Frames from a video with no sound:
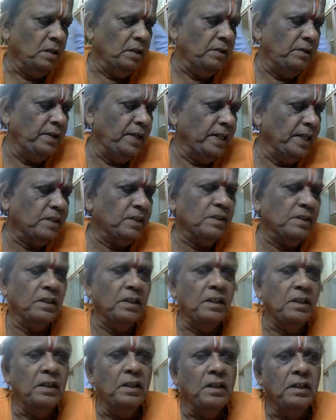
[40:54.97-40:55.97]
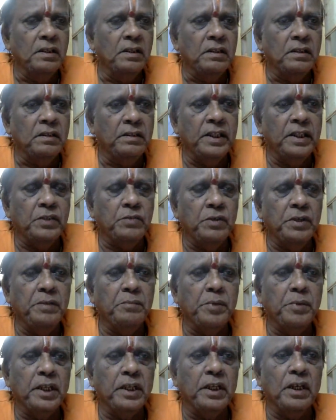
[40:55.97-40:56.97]
Next, the twin
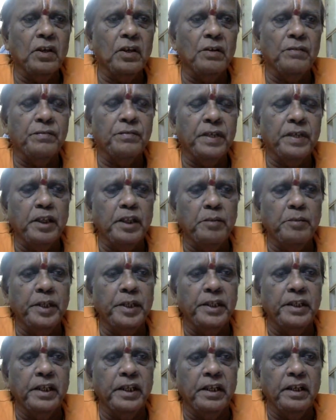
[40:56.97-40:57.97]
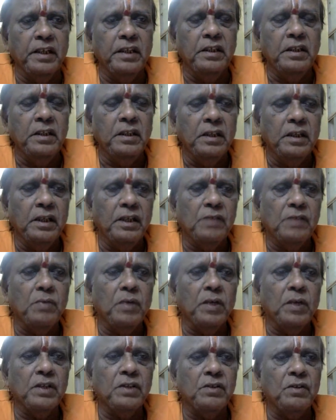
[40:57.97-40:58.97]
brother of indemnity is
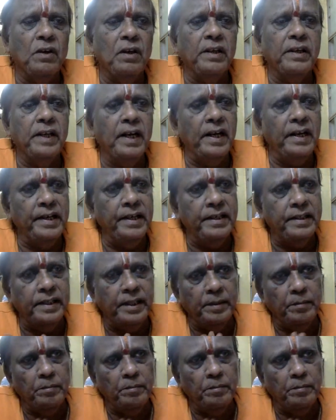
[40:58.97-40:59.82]
what is called guarantee.